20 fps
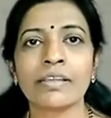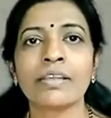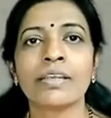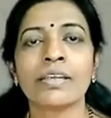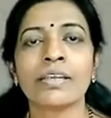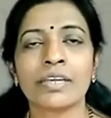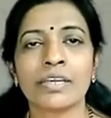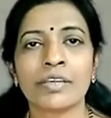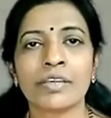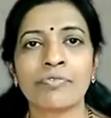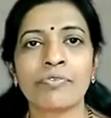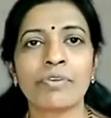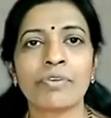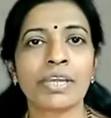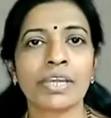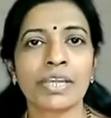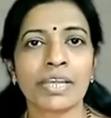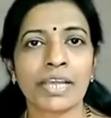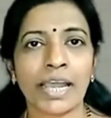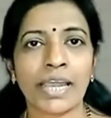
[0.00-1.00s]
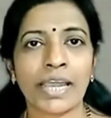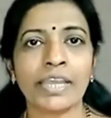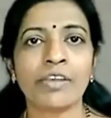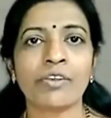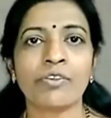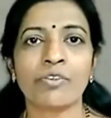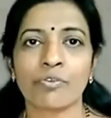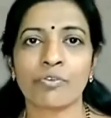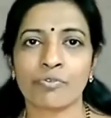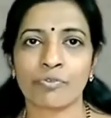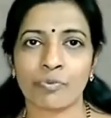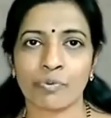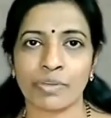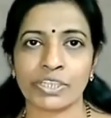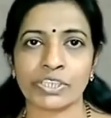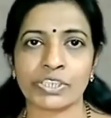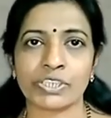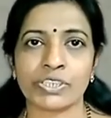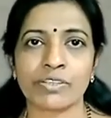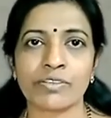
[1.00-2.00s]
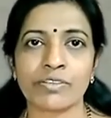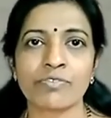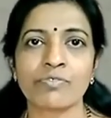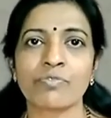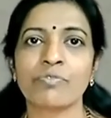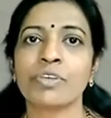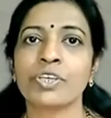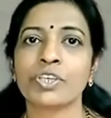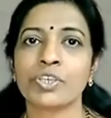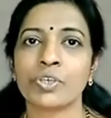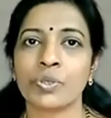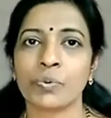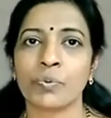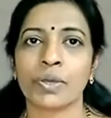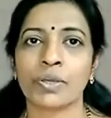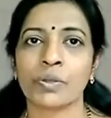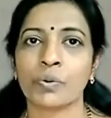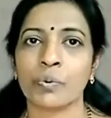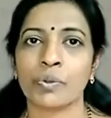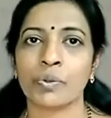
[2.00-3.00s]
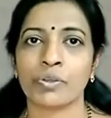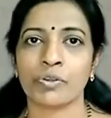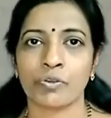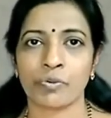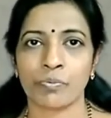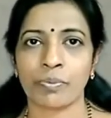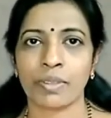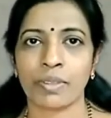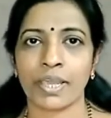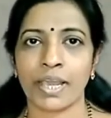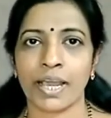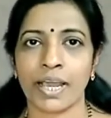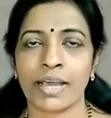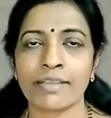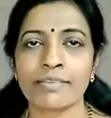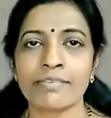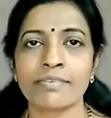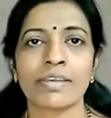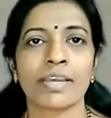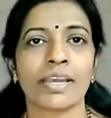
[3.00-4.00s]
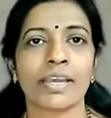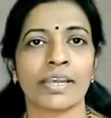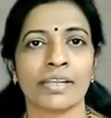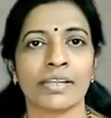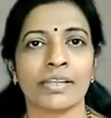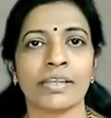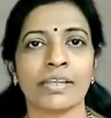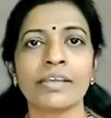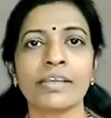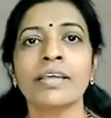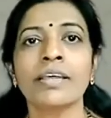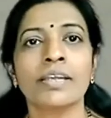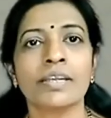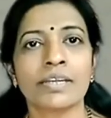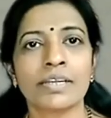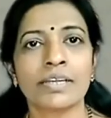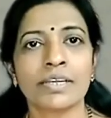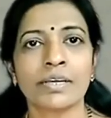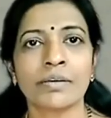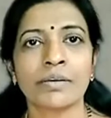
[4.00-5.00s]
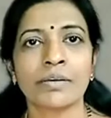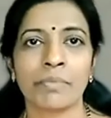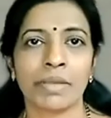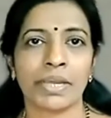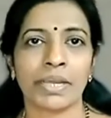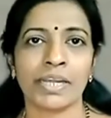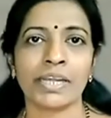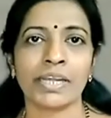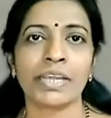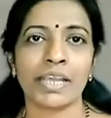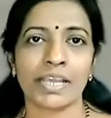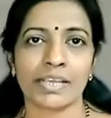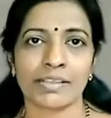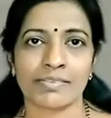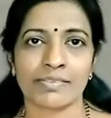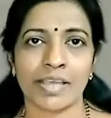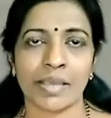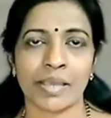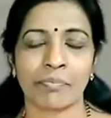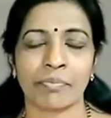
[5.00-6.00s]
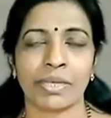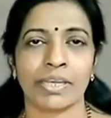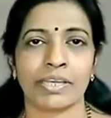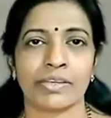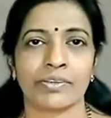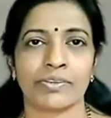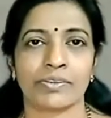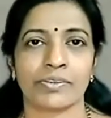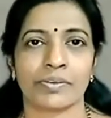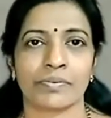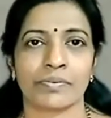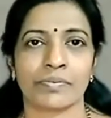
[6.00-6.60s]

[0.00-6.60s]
different kinds of questions which you are going to be asked in the term end examination.